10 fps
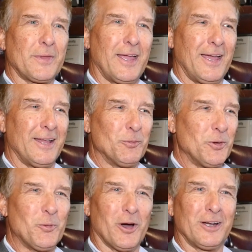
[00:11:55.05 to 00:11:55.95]
and
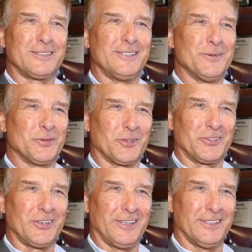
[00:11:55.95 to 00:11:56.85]
we want to see them
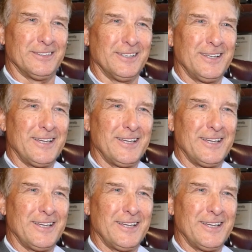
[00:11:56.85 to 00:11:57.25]
succeed.